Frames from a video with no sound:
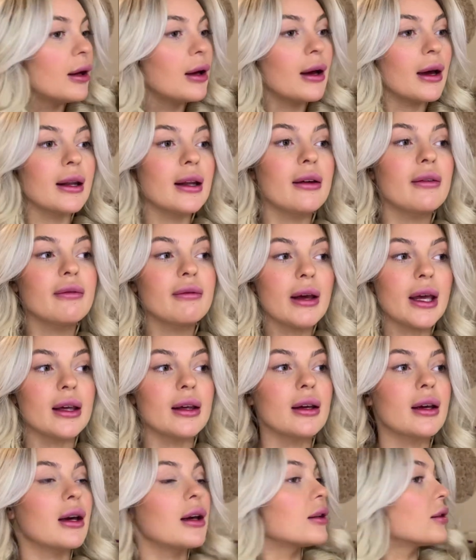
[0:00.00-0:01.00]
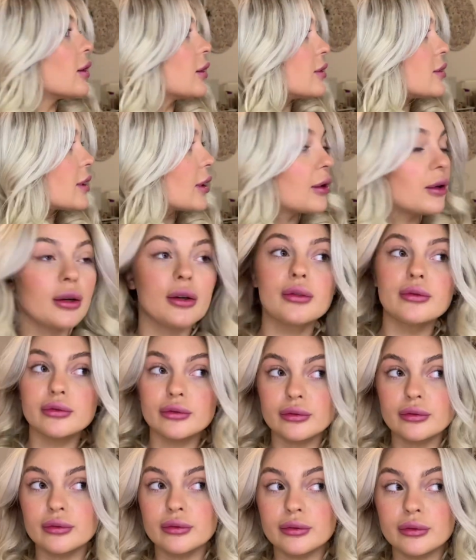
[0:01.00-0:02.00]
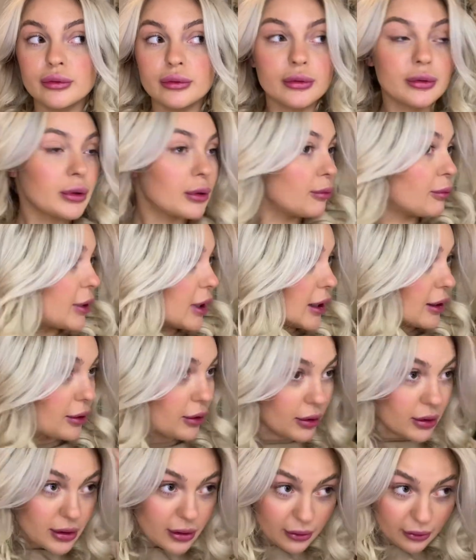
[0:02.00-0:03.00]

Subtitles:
and I think it turned out pretty good.